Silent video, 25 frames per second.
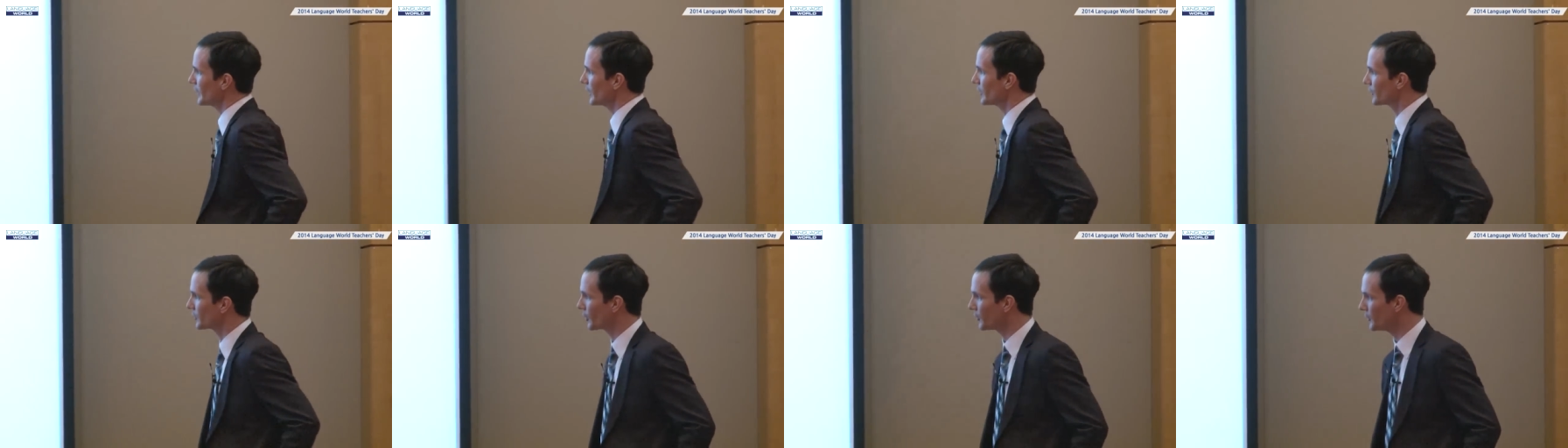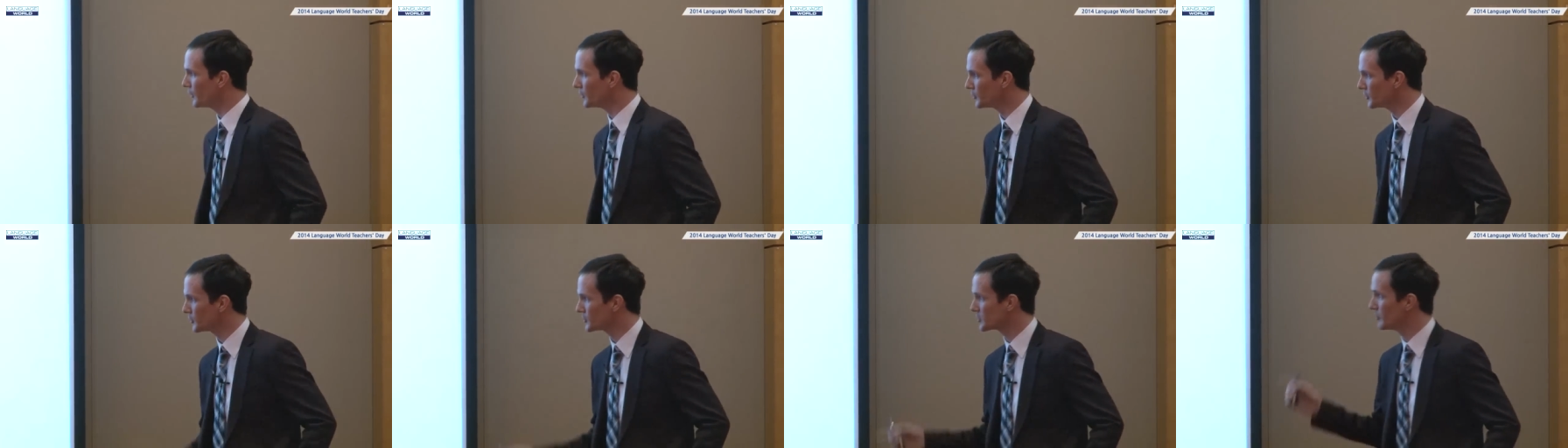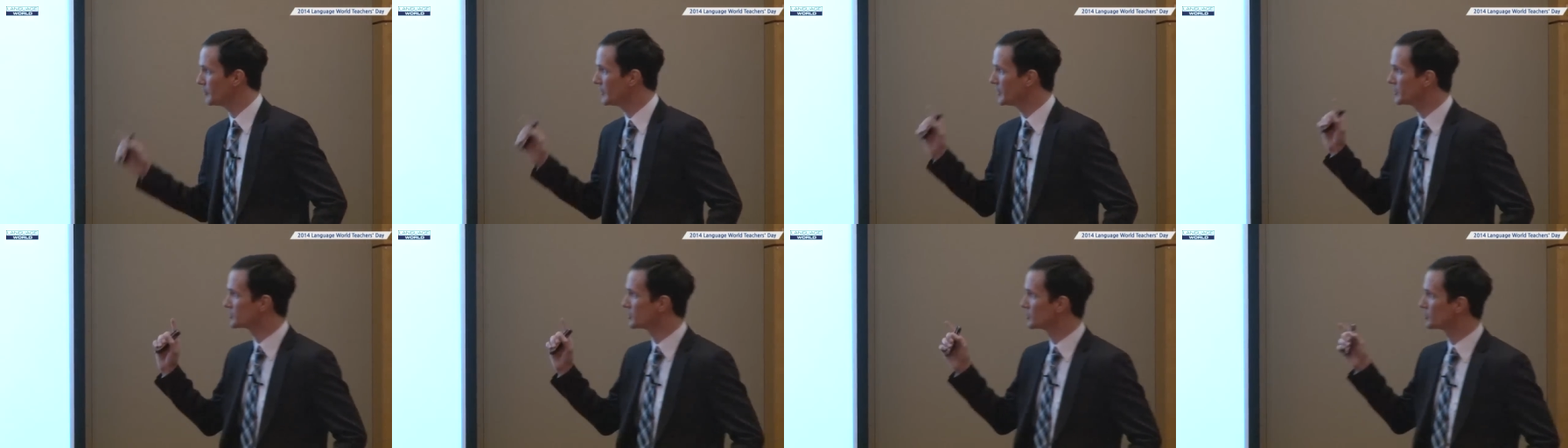So these are
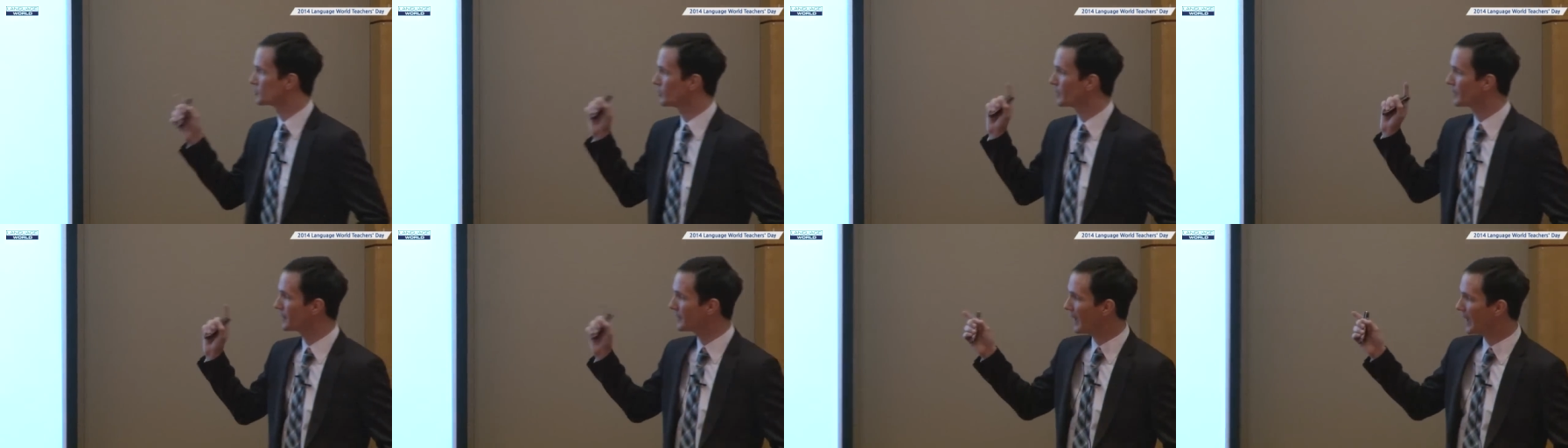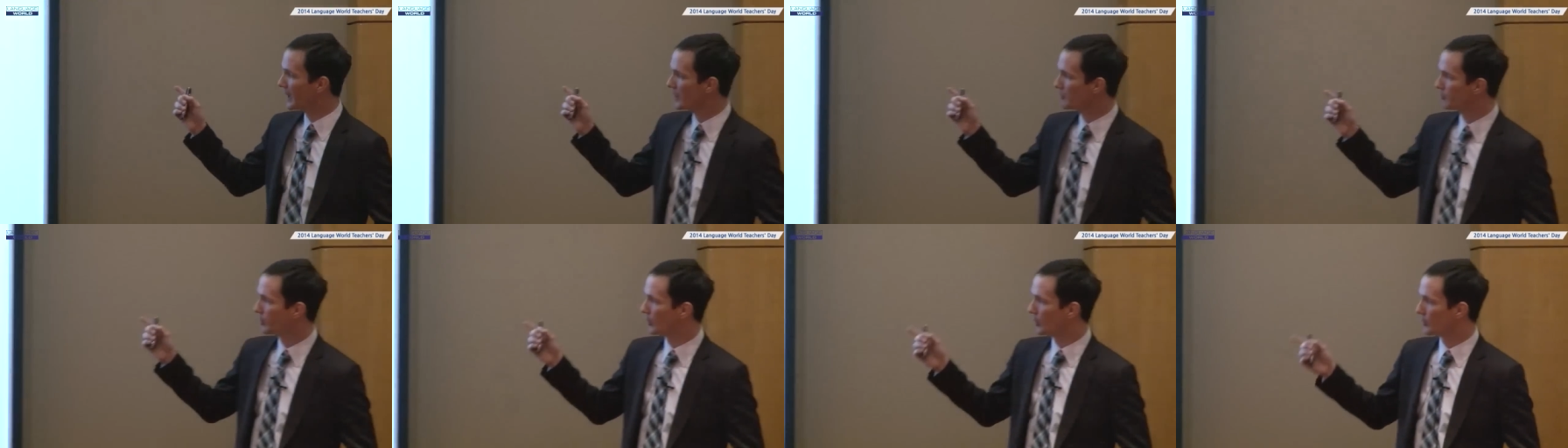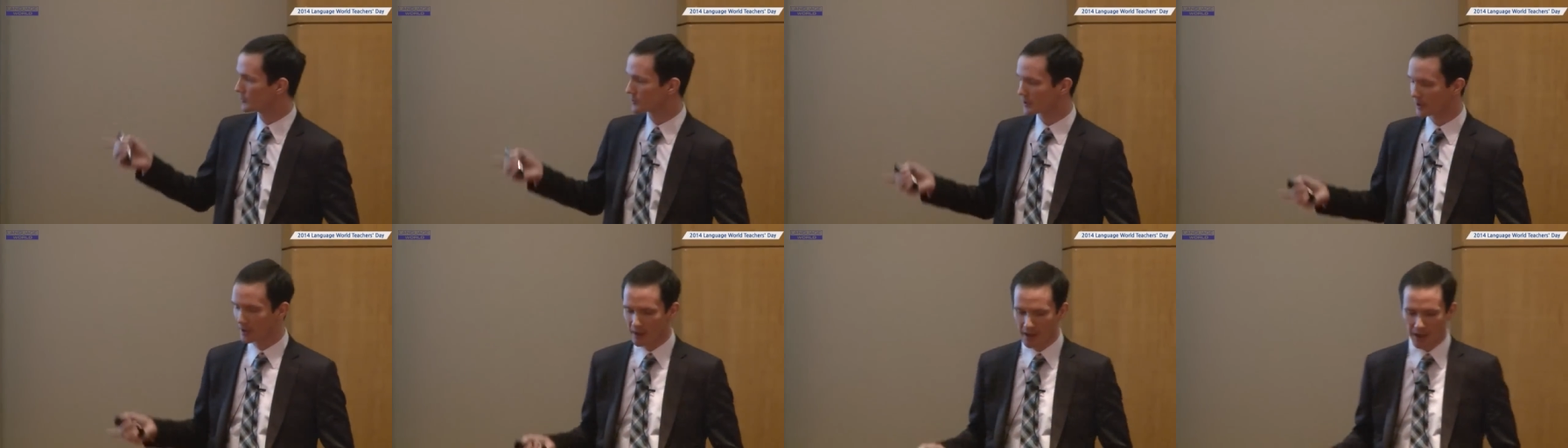some issues with that
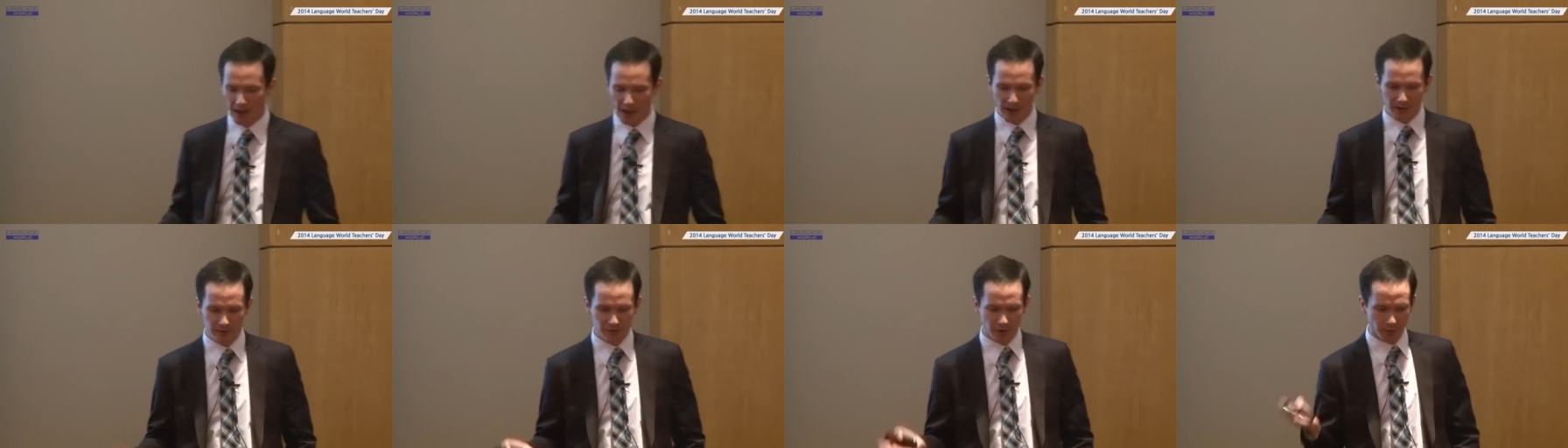approach. And